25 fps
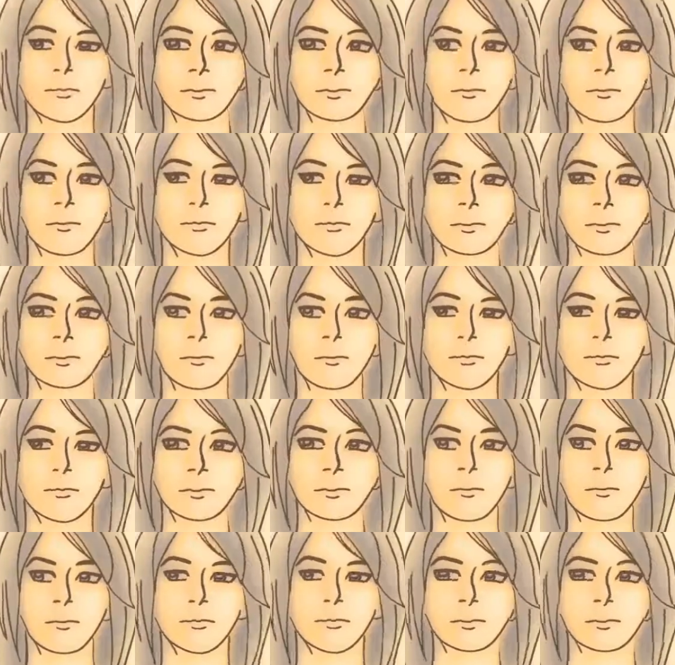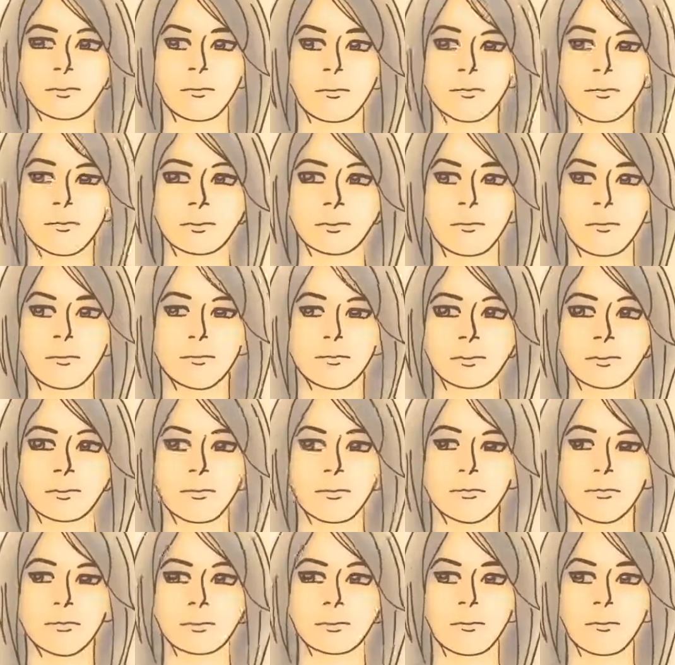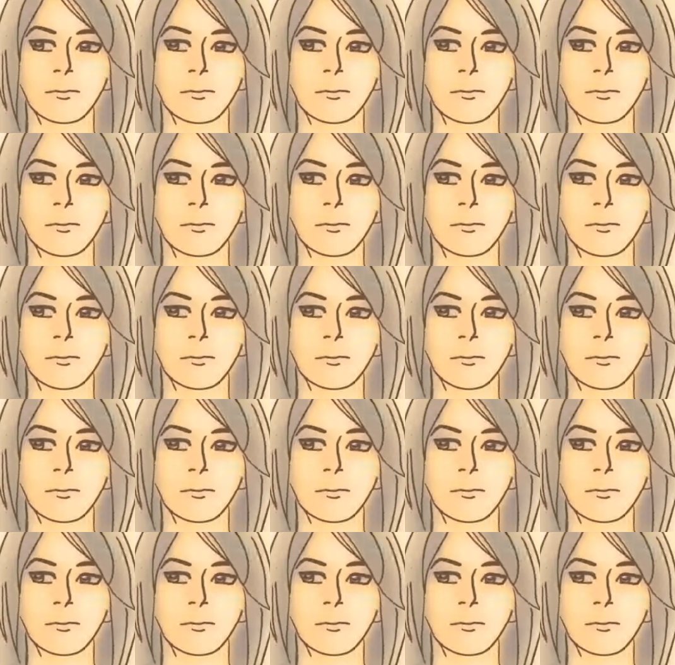It's helped a little, but ugh, embarrassing.